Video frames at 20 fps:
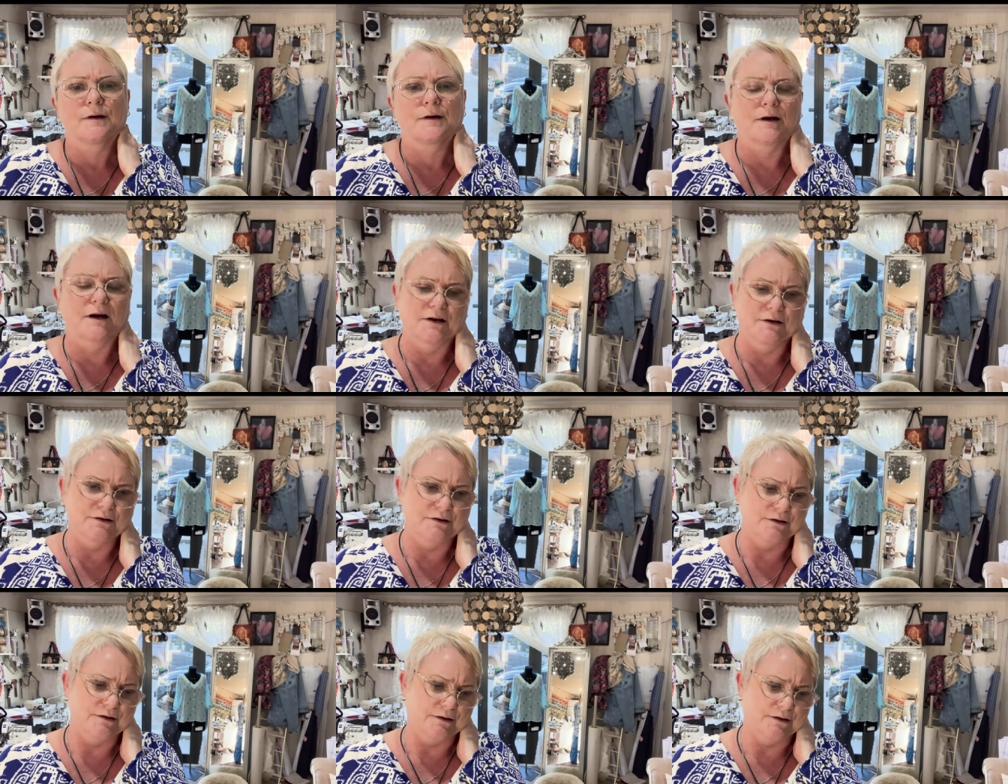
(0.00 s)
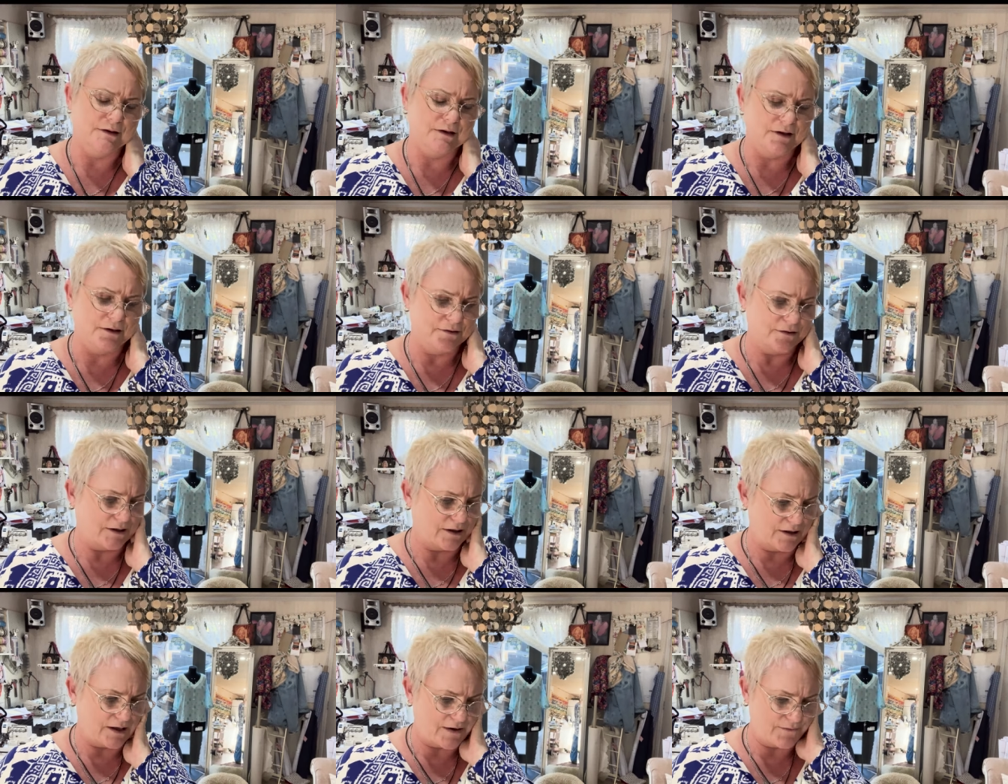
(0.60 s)
I do.
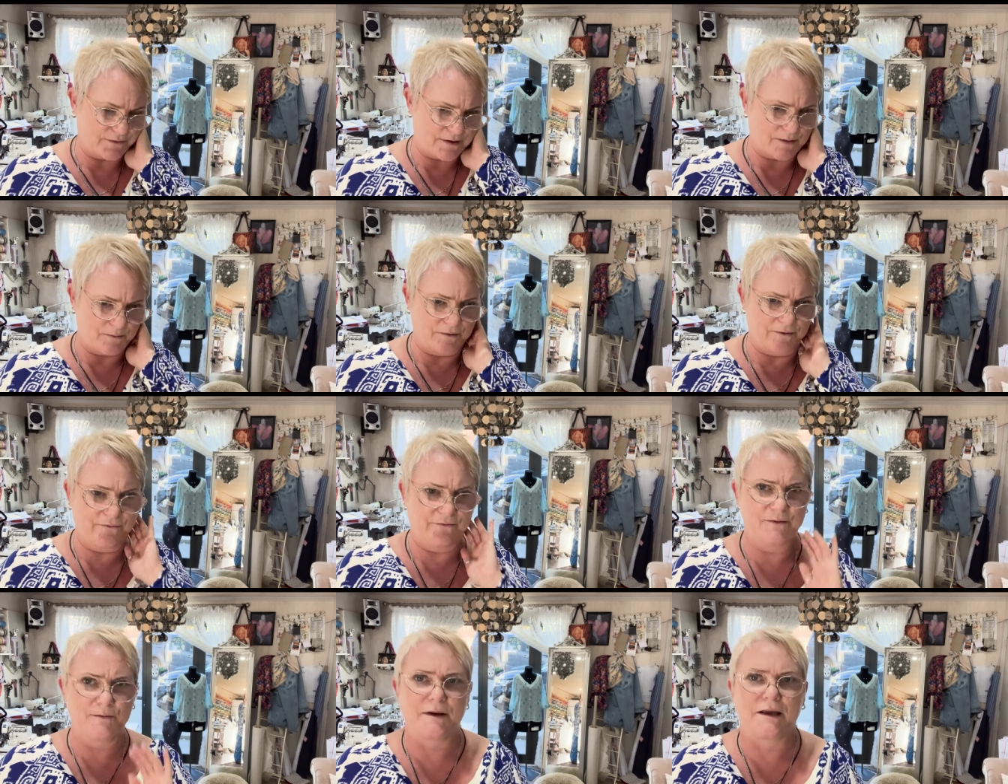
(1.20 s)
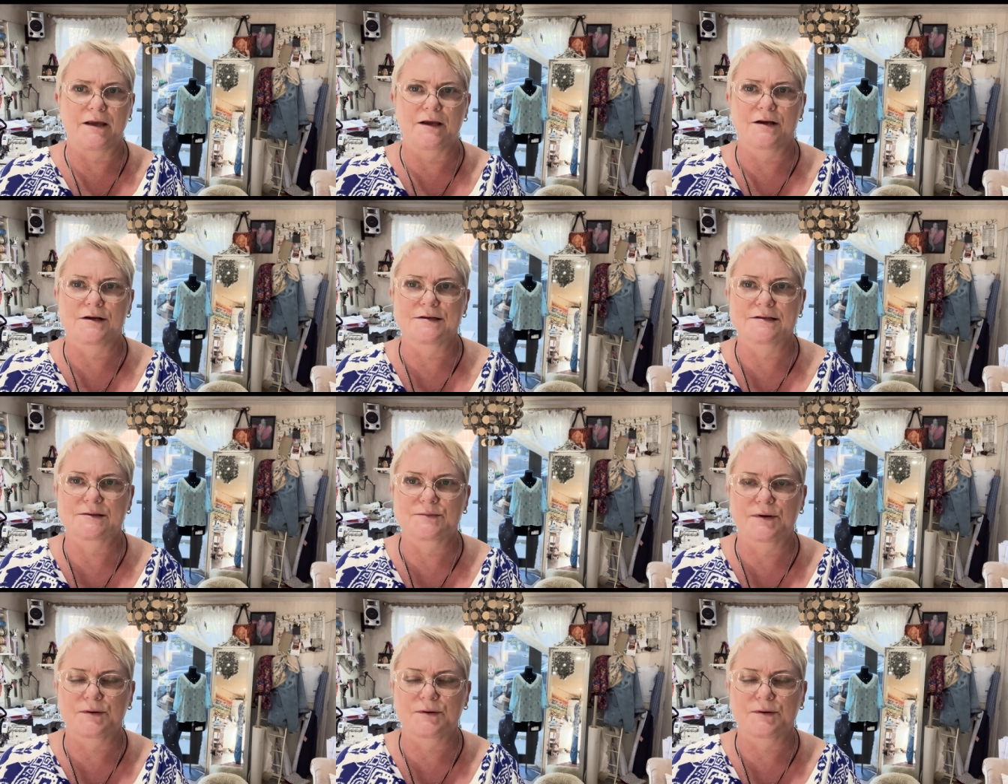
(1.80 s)
I have a couple of flamingos,